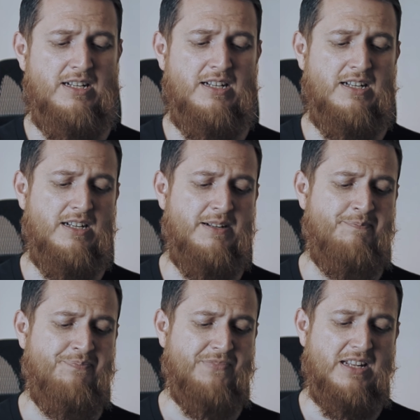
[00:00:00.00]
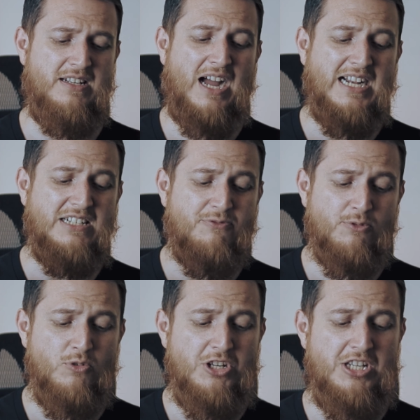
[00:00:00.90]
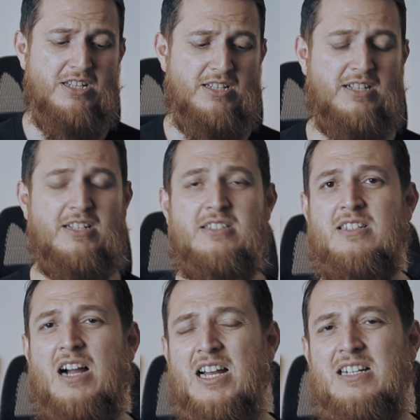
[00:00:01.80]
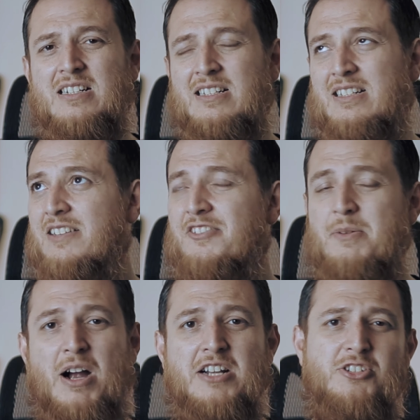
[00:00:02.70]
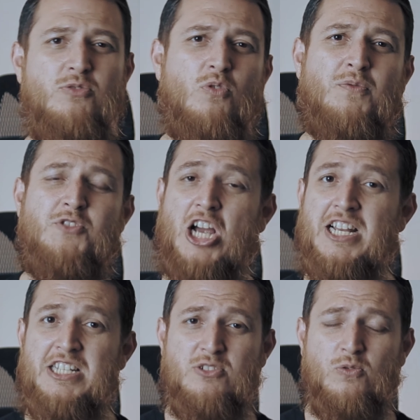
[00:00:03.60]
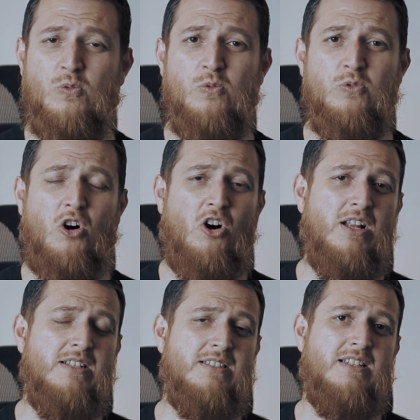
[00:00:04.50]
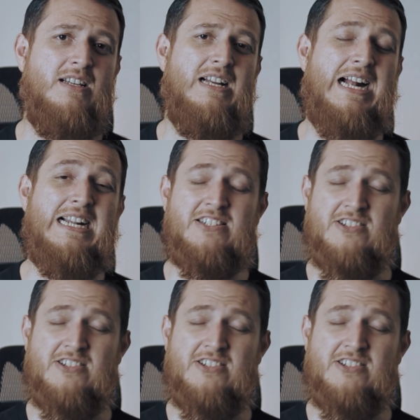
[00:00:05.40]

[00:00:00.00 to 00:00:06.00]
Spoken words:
light fruity. It is it reminds you of Chinese oud oils and